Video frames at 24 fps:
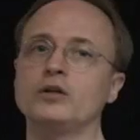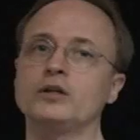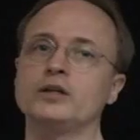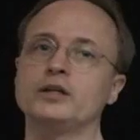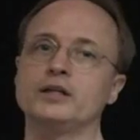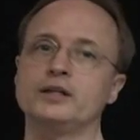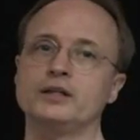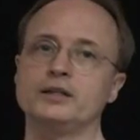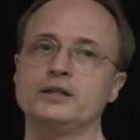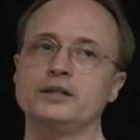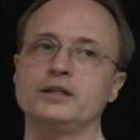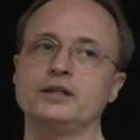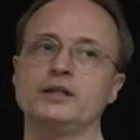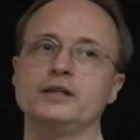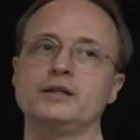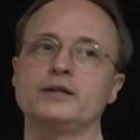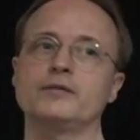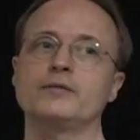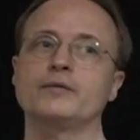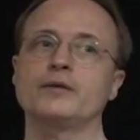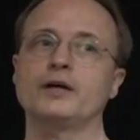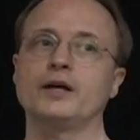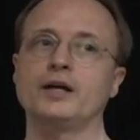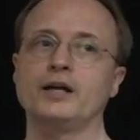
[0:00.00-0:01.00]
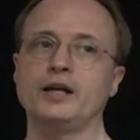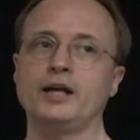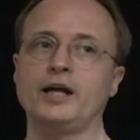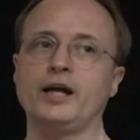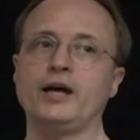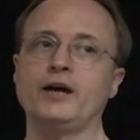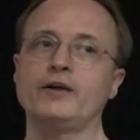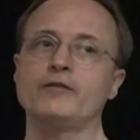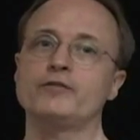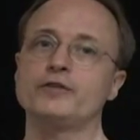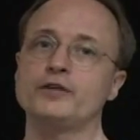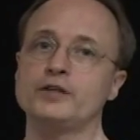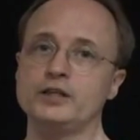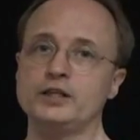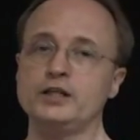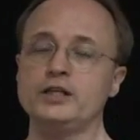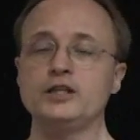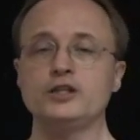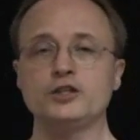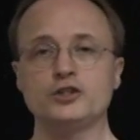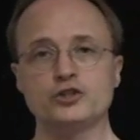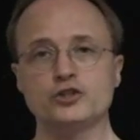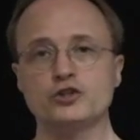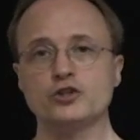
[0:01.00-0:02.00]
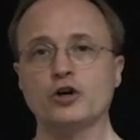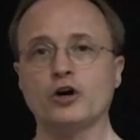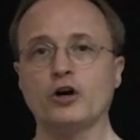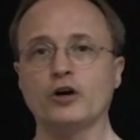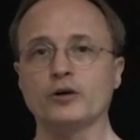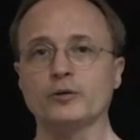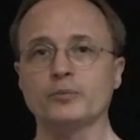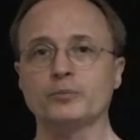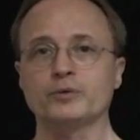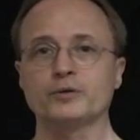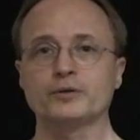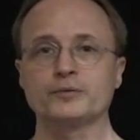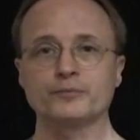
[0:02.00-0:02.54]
an F an E sharp,